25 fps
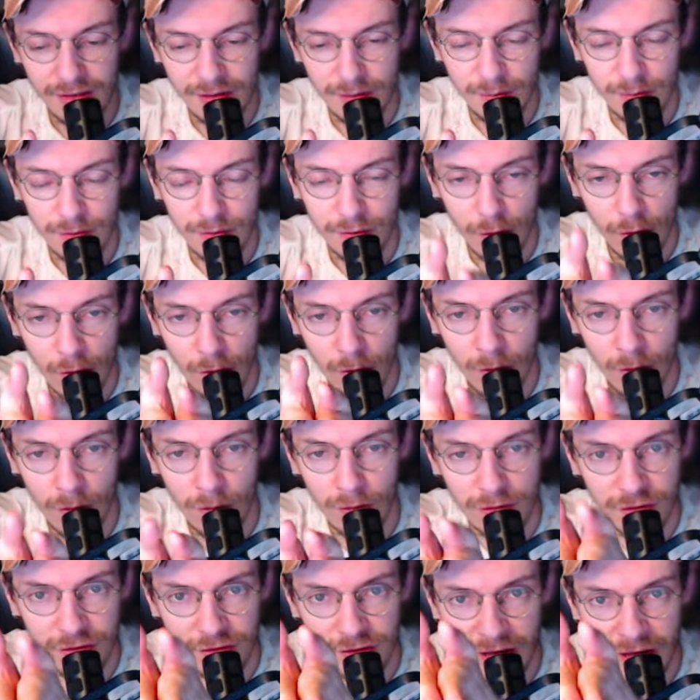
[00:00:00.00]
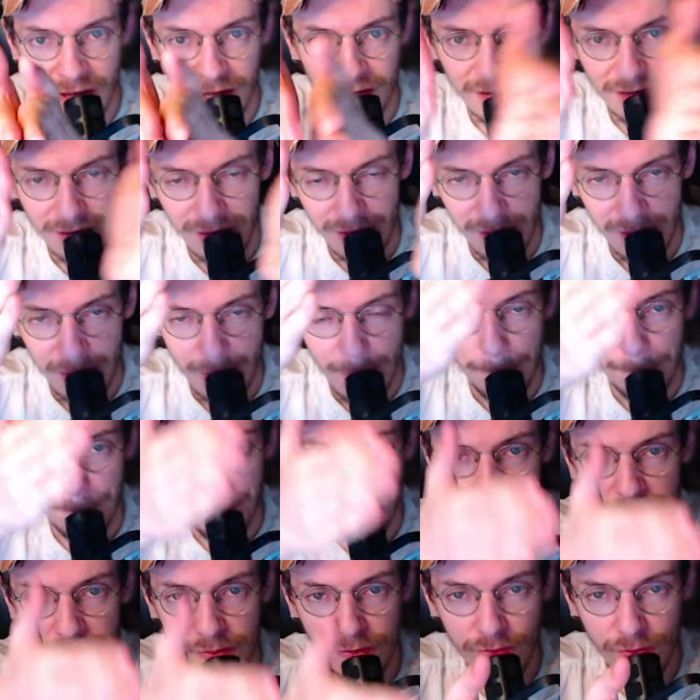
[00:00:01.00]
items all start
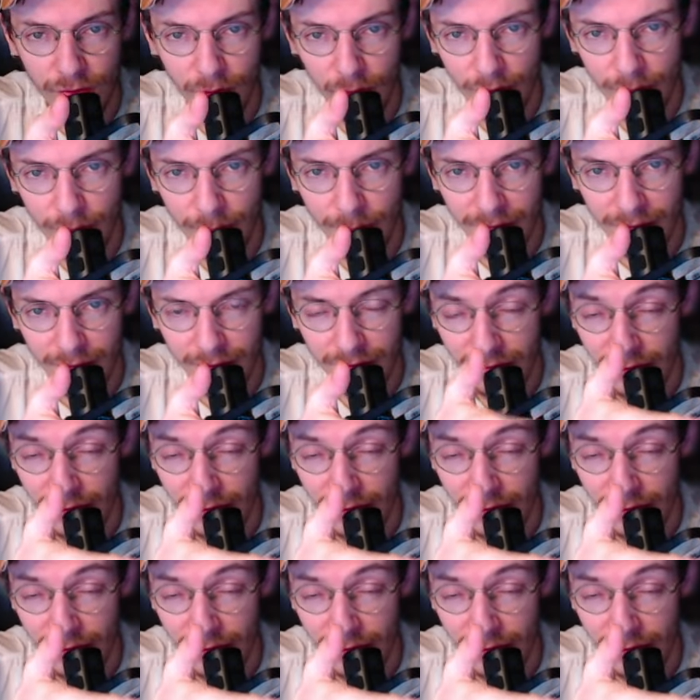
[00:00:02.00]
before the battle.